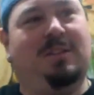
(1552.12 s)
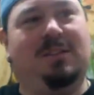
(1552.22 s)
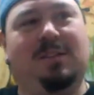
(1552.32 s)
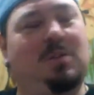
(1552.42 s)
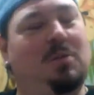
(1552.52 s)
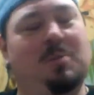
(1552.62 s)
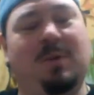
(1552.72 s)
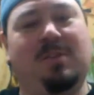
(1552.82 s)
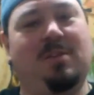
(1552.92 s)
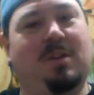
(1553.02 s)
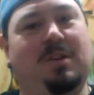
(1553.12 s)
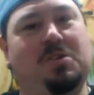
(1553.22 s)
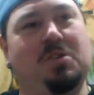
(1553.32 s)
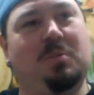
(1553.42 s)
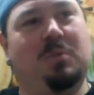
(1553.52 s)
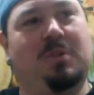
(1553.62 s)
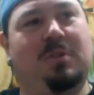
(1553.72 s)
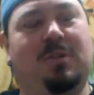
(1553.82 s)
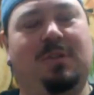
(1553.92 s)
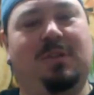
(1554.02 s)
It's always best not to chirp
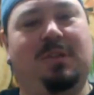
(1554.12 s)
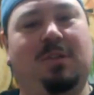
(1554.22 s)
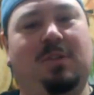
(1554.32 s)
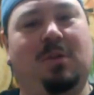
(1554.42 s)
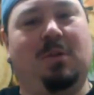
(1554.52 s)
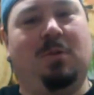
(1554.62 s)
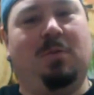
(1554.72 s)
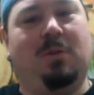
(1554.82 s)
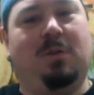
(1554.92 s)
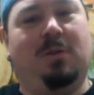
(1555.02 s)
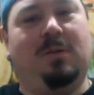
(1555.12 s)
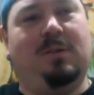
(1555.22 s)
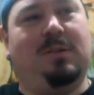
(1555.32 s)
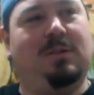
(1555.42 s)
until it's all over. You know, that's